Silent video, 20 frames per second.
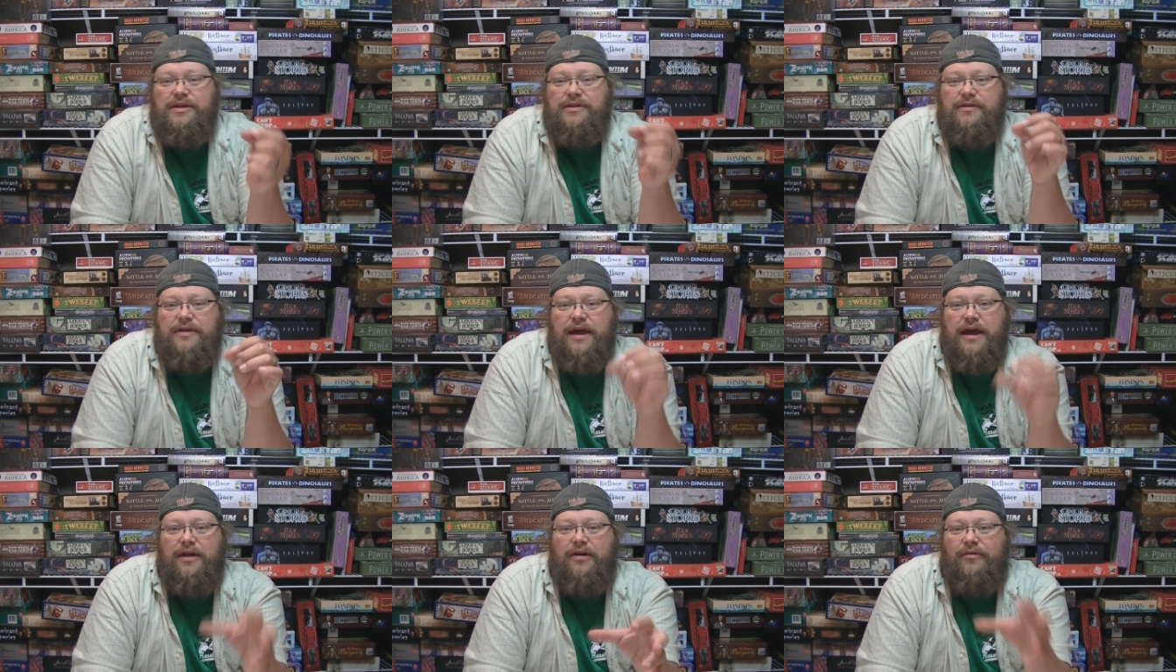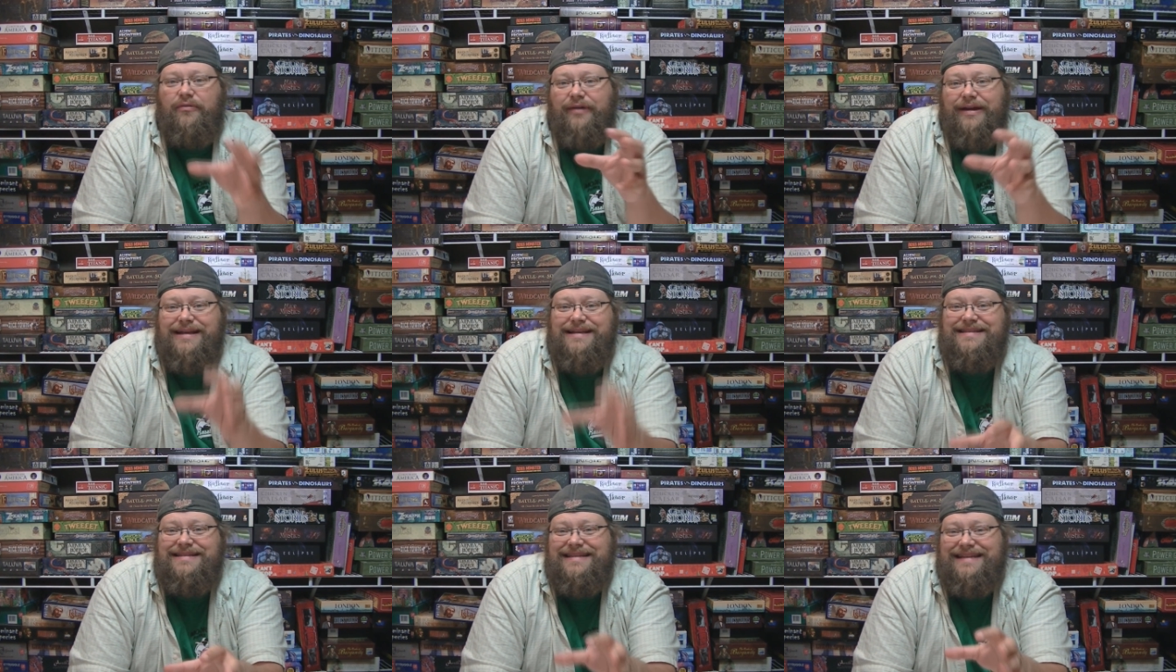you kind of
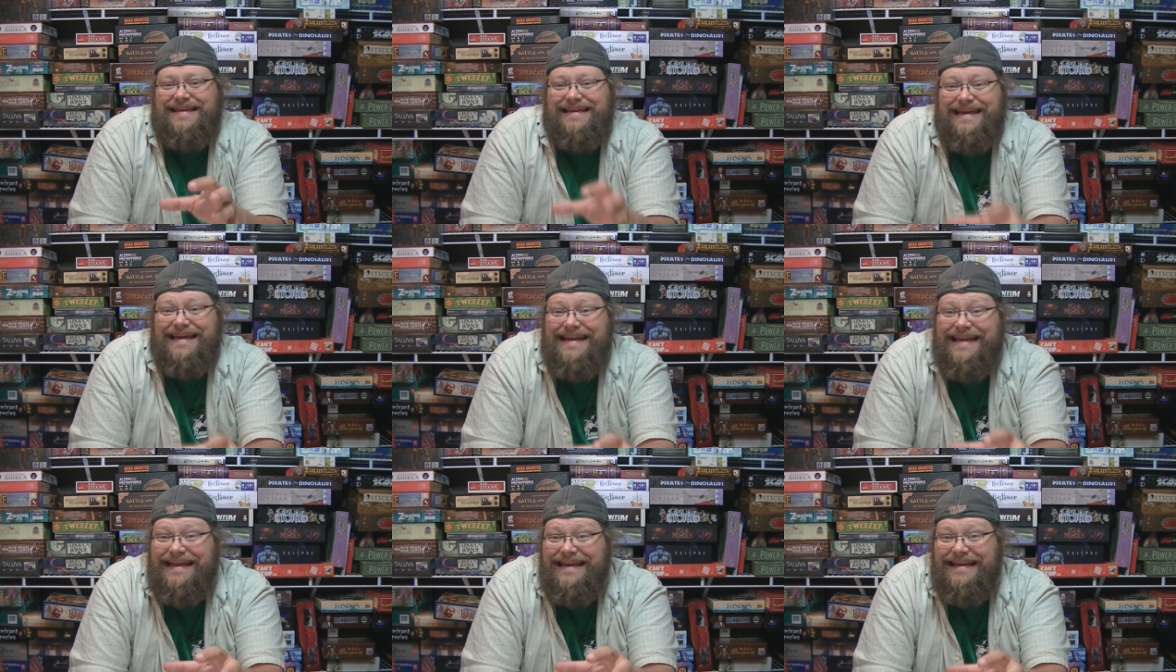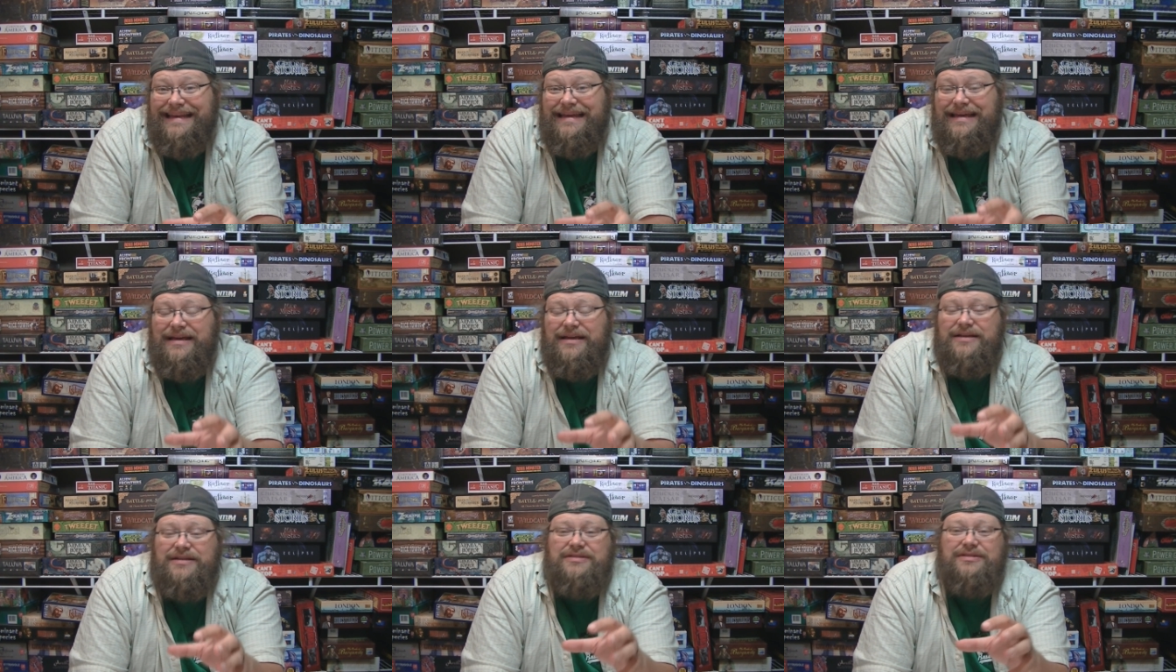race to get it.
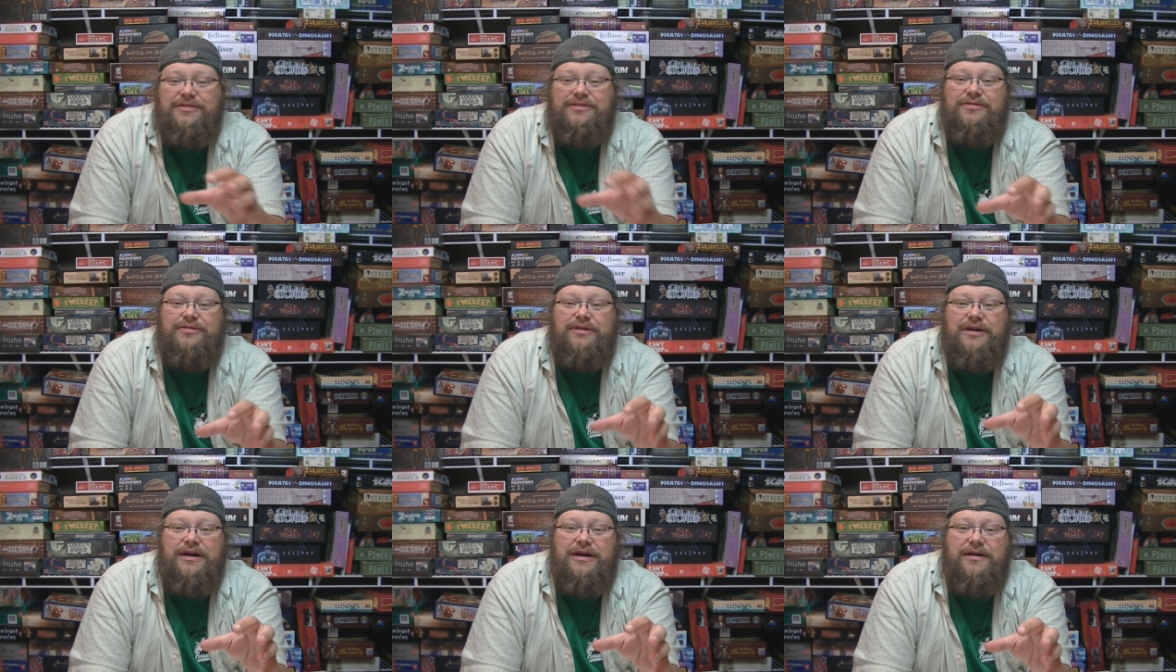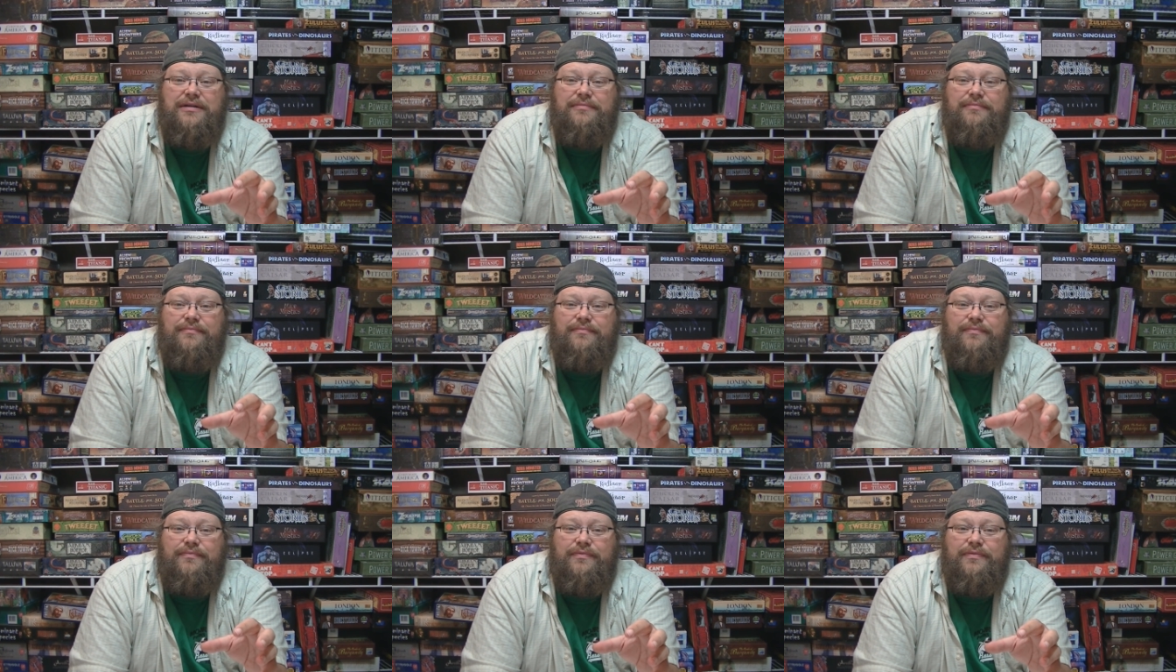So,
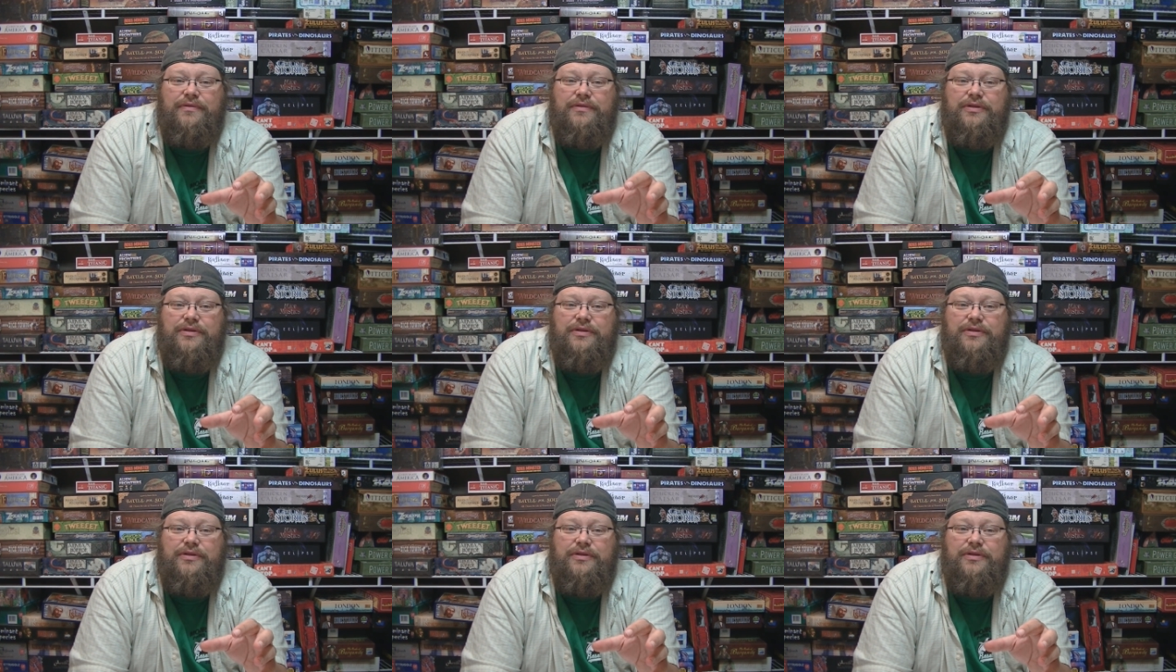um,